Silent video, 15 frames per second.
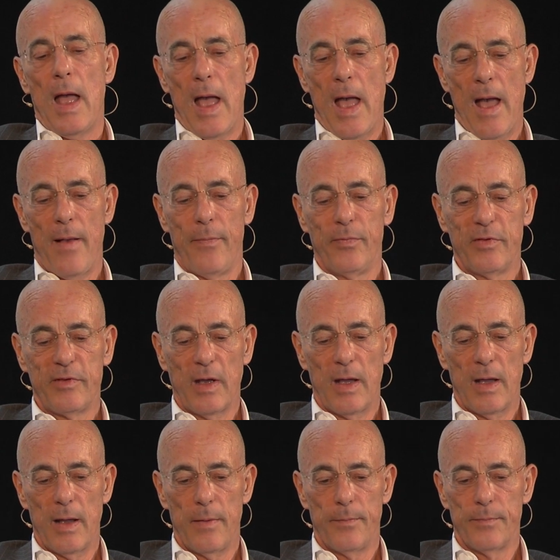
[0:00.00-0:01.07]
And
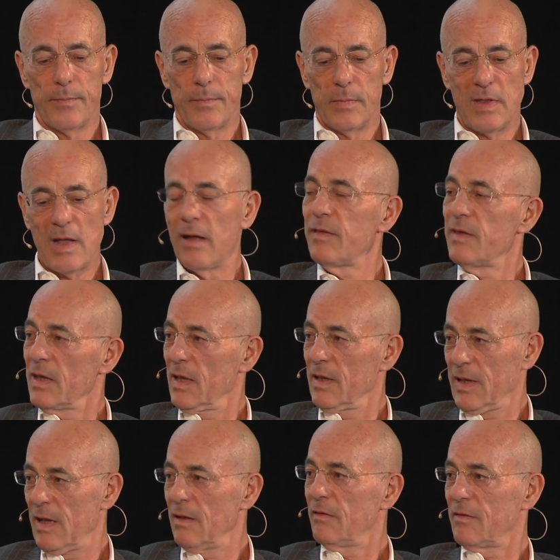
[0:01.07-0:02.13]
nothing
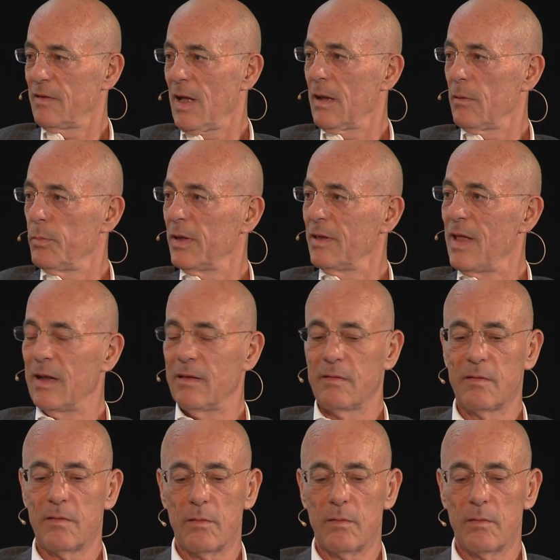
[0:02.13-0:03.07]
against that, but that